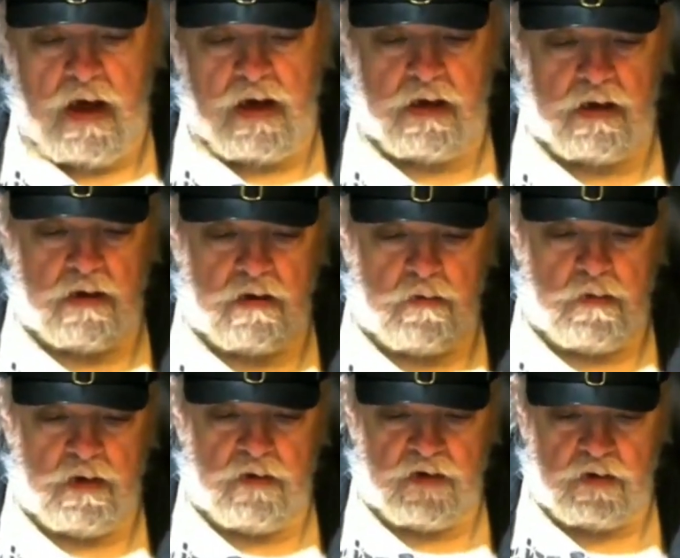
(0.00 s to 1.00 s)
I got a little
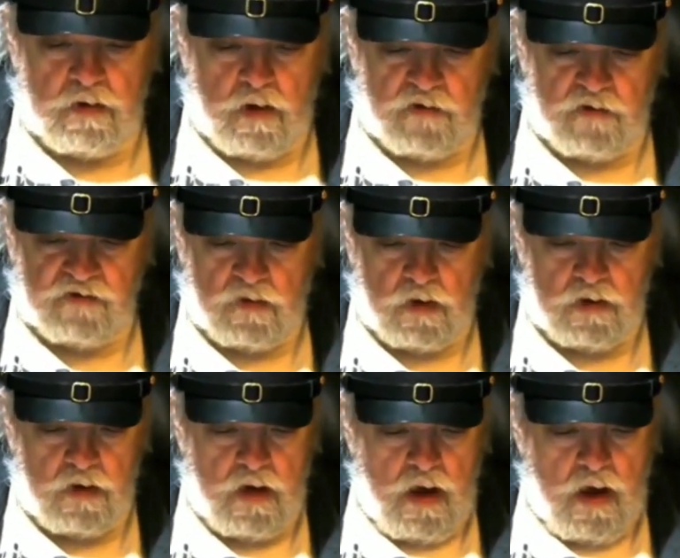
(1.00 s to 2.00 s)
bit of a cough going,
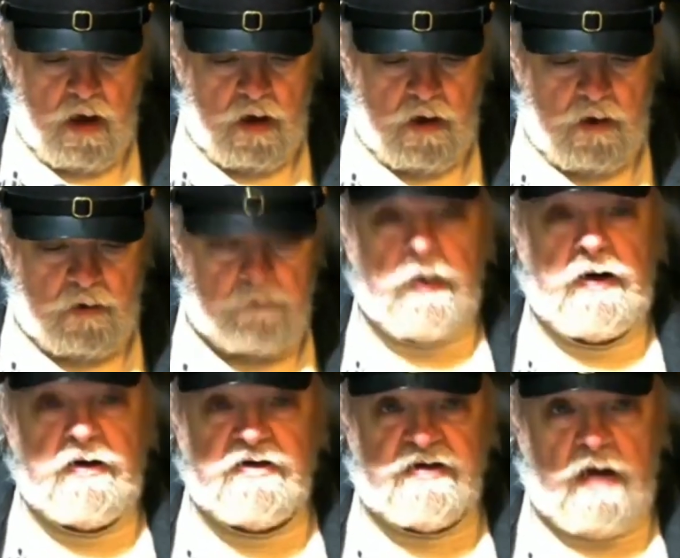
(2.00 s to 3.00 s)
but
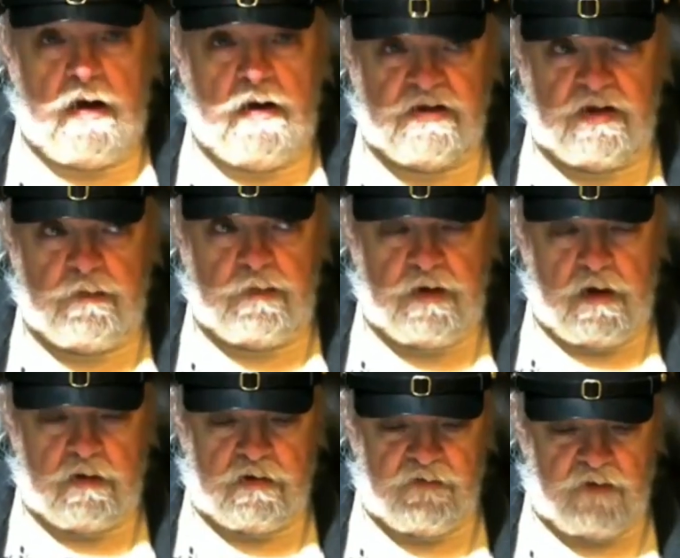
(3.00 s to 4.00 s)
it's a
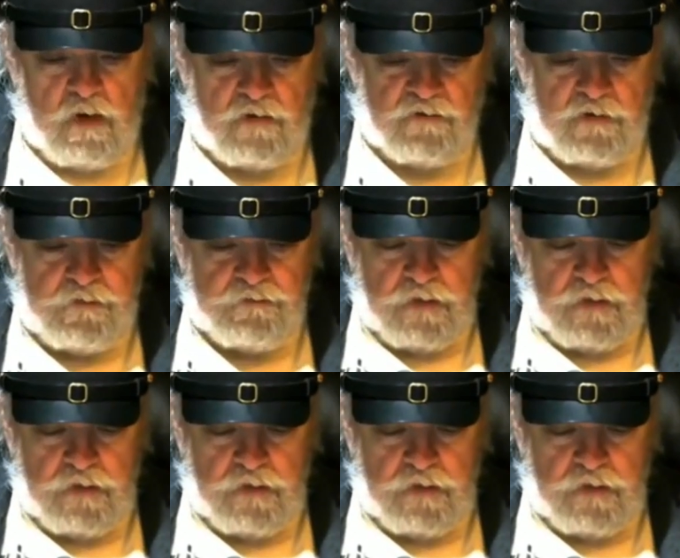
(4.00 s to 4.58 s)
productive cough.